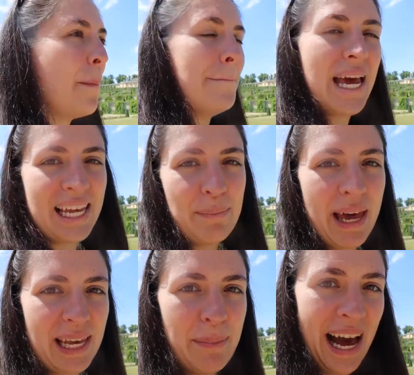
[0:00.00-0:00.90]
are many,
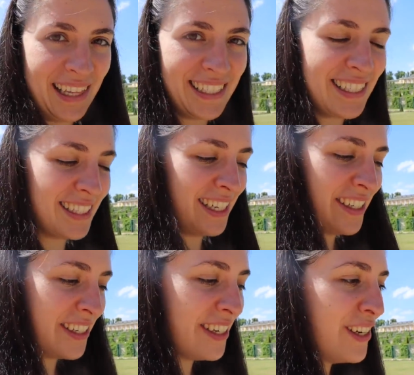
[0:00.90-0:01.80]
many palaces
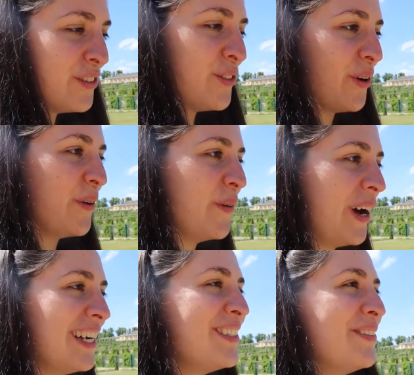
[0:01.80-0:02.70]
here, so
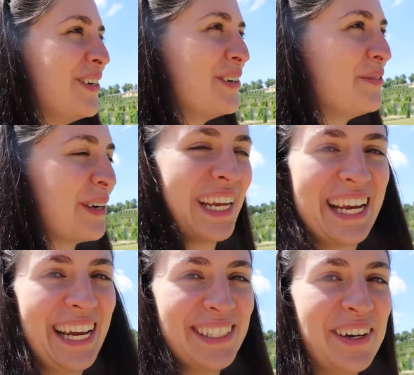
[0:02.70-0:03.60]
I don't know if we're
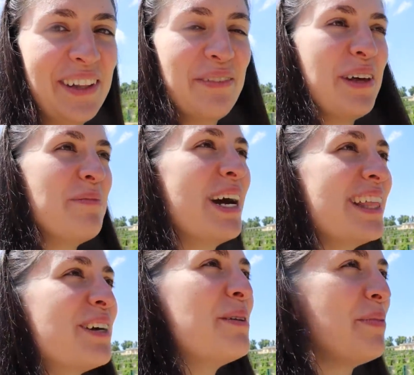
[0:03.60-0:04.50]
gonna get to all of them. I
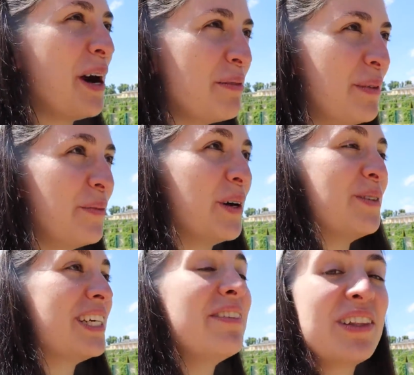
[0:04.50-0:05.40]
think we probably
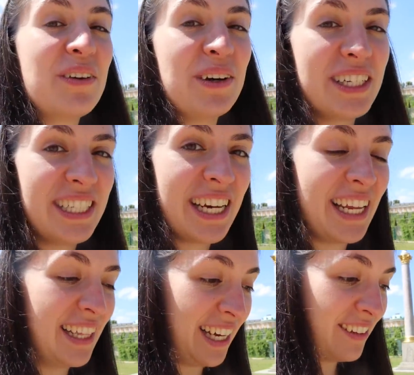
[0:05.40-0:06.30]
won't, even though our
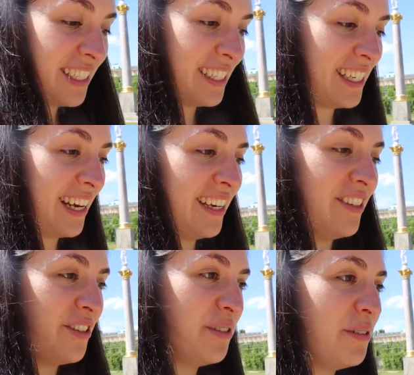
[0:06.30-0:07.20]
ticket allows us to get
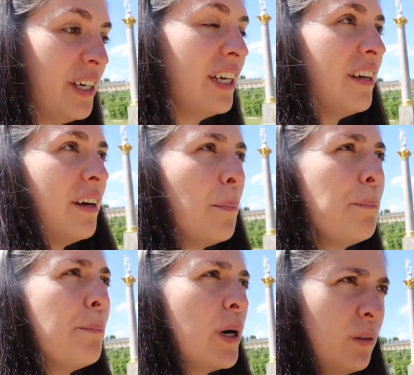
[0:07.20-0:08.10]
into
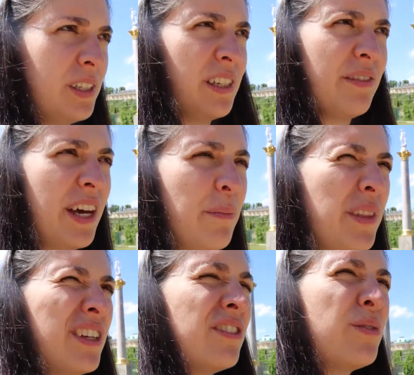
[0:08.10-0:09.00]
most of them.
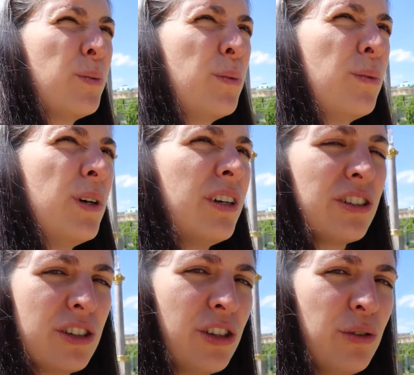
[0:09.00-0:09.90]
There's one
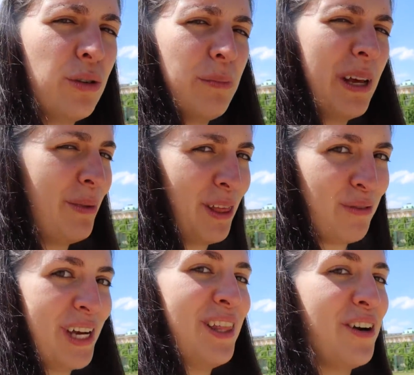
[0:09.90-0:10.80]
or two or maybe
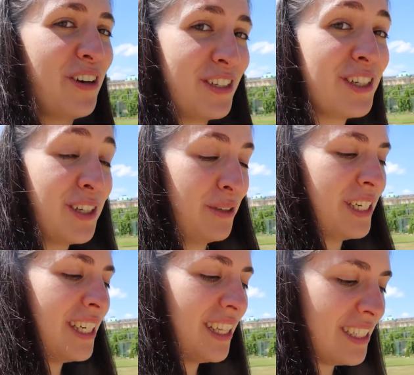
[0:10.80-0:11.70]
three that aren't
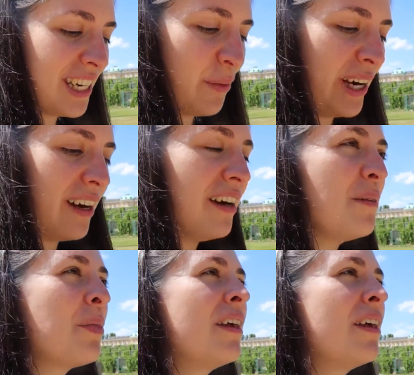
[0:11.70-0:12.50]
included in the ticket we got,